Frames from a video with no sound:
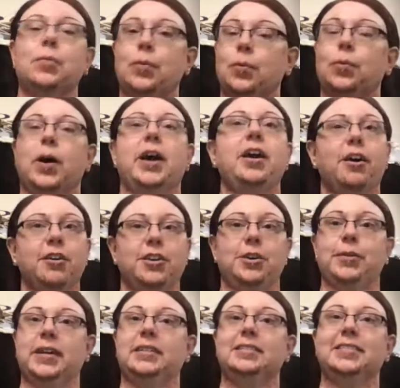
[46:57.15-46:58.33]
Why argue
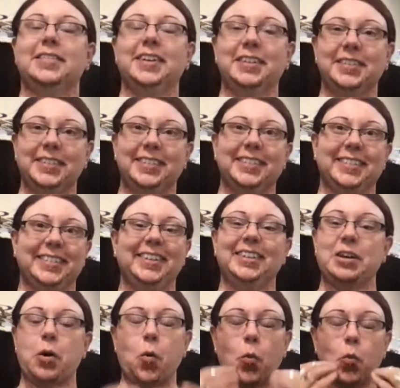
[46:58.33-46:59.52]
it?
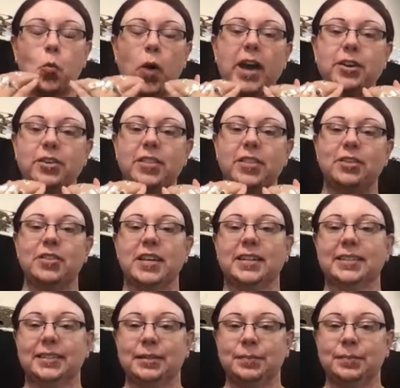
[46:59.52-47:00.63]
Why do they do this?